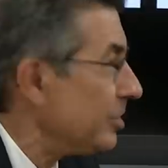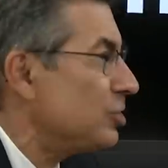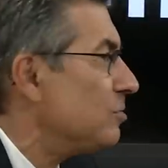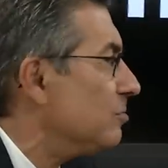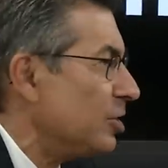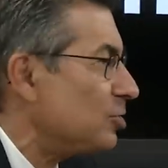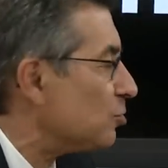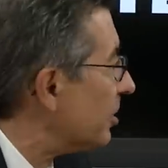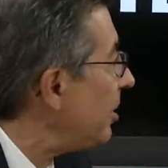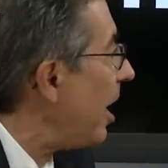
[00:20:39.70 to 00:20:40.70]
each
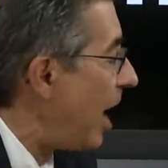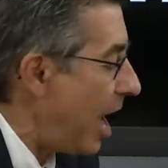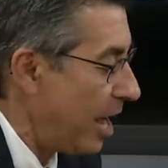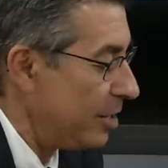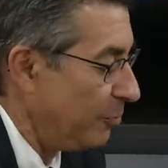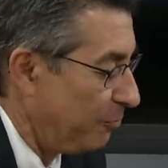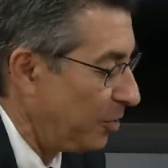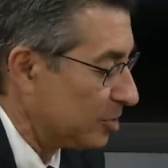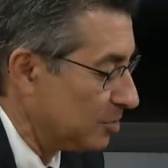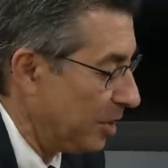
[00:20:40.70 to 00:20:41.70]
district, had the
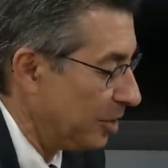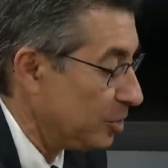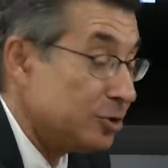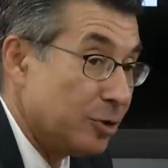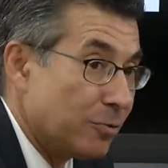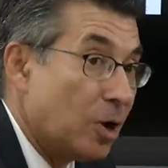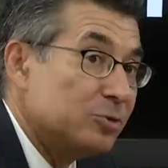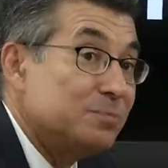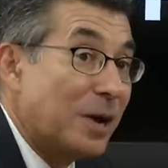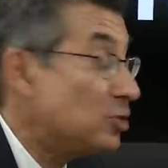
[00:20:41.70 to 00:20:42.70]
flexibility to do their own
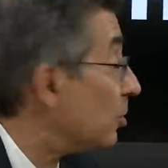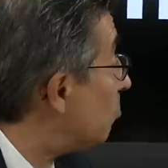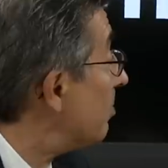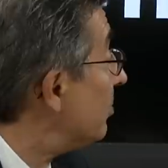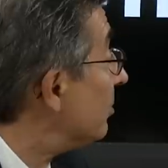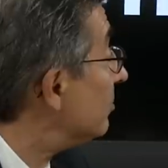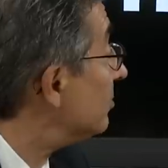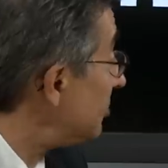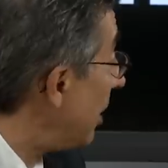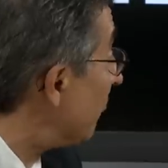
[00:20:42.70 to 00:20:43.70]
special equipment
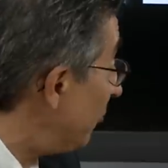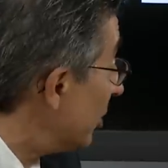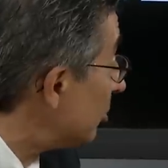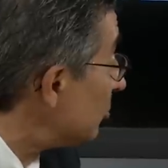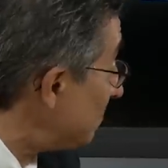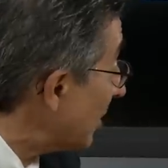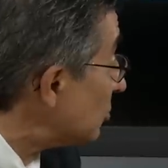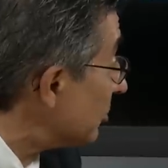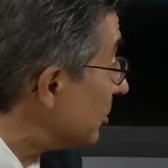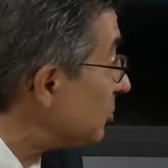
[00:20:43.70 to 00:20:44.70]
type vehicle,
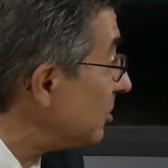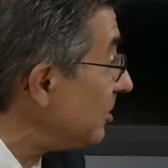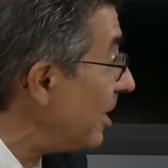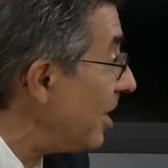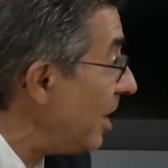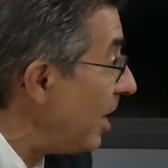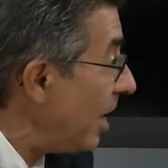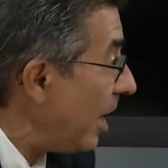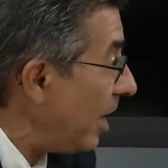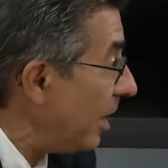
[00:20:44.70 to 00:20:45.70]
special edition,
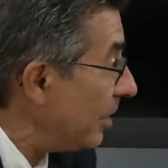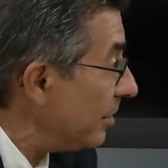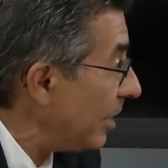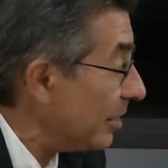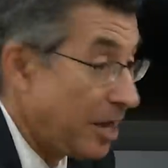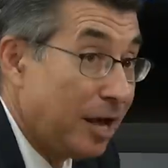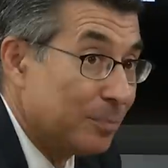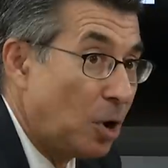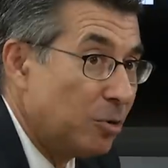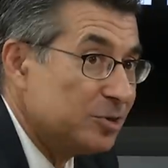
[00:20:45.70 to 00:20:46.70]
and to
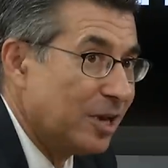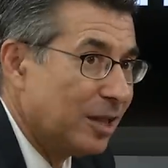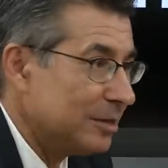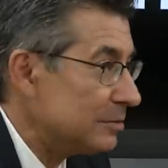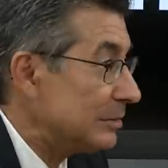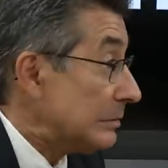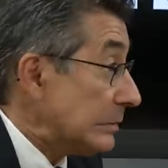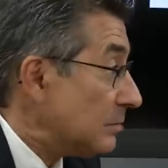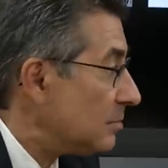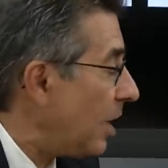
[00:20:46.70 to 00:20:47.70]
help the wholesale.
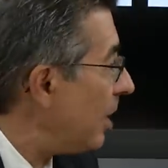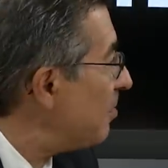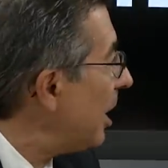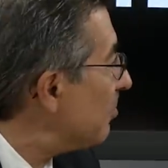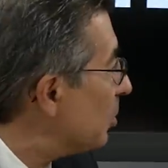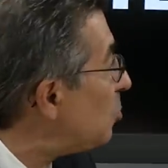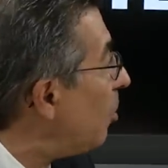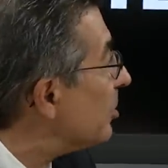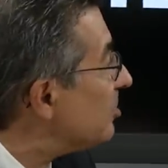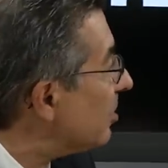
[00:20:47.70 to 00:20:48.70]
I became
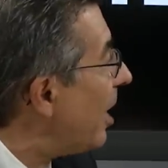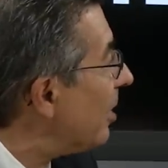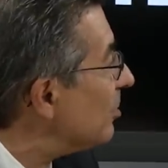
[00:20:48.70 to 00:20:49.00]
notorious at that.